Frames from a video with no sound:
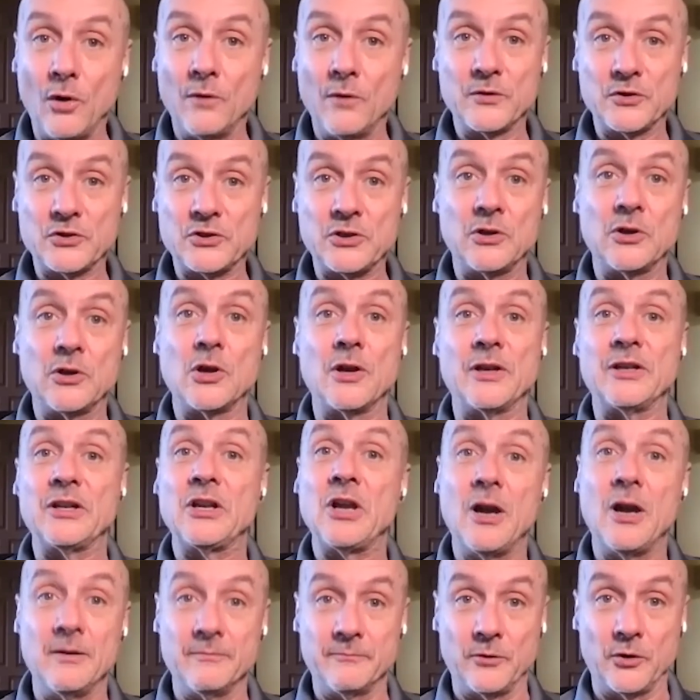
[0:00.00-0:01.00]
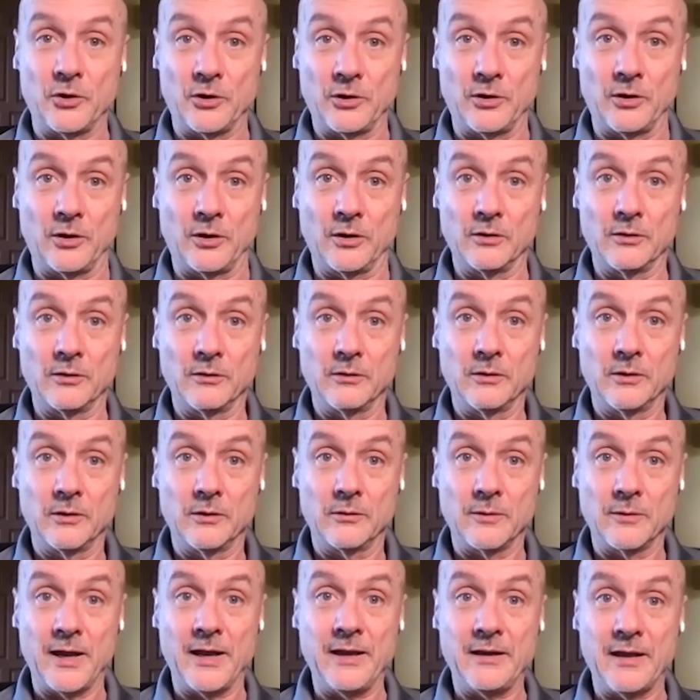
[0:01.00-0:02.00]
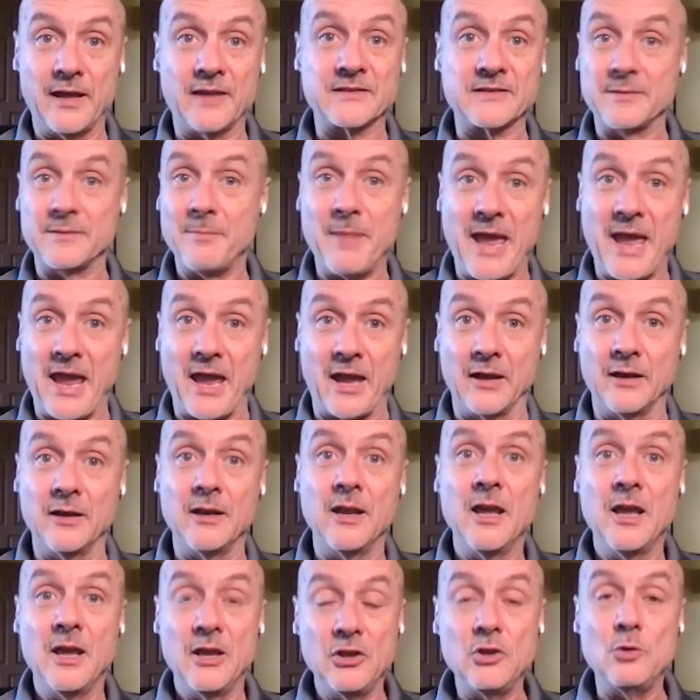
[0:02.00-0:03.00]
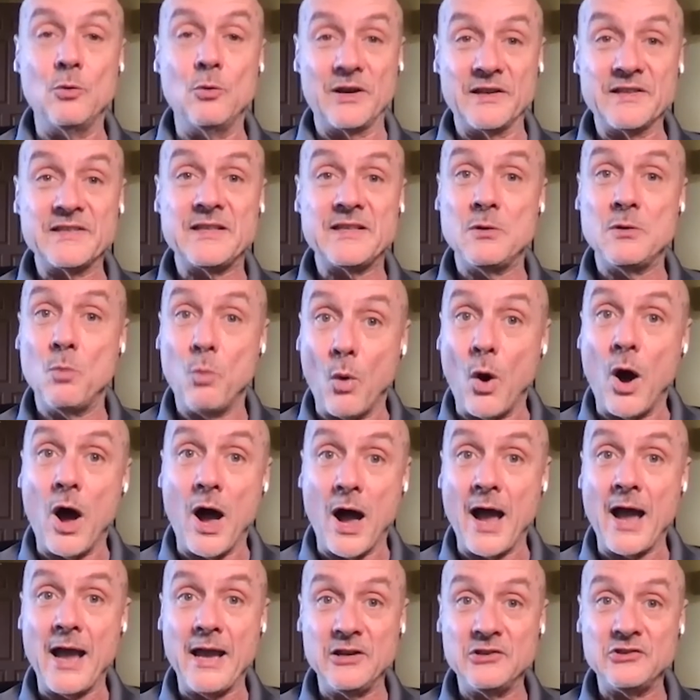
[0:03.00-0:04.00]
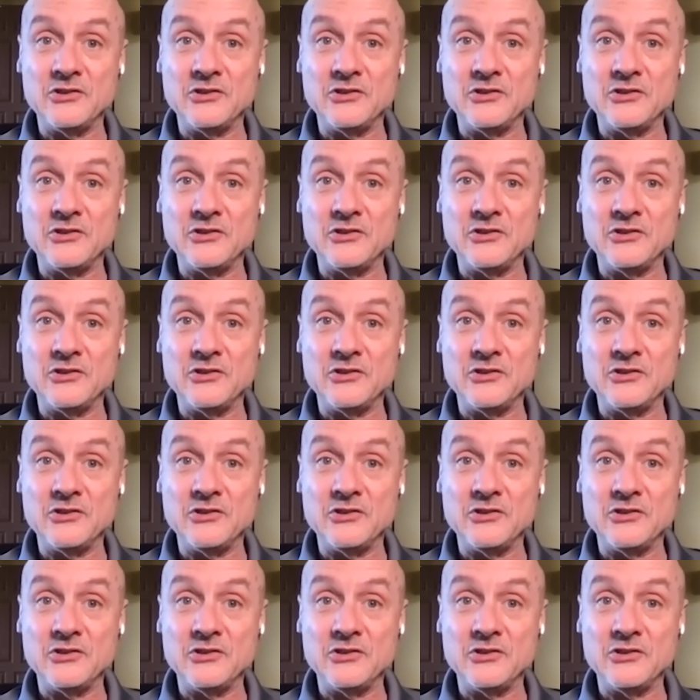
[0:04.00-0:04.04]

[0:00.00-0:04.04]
over to her and comfort her, right? As a man, you want to see why